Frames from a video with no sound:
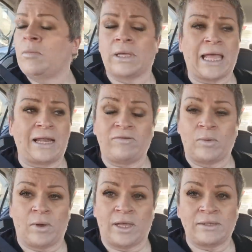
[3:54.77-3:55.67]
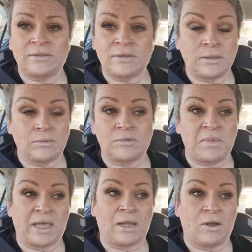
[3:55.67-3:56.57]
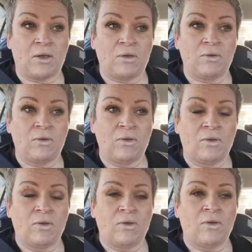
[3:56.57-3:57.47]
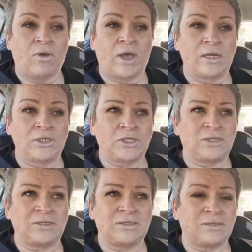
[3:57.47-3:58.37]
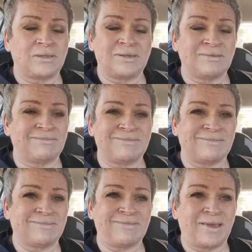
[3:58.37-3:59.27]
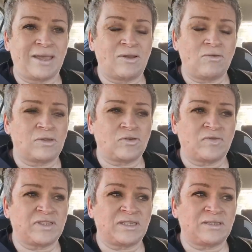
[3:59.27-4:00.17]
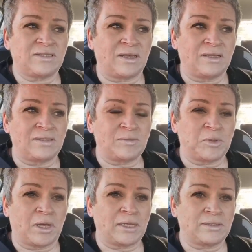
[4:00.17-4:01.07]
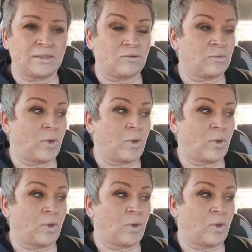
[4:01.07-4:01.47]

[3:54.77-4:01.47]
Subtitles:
but calorie-wise, it was mega low. And I know there's obviously science behind it or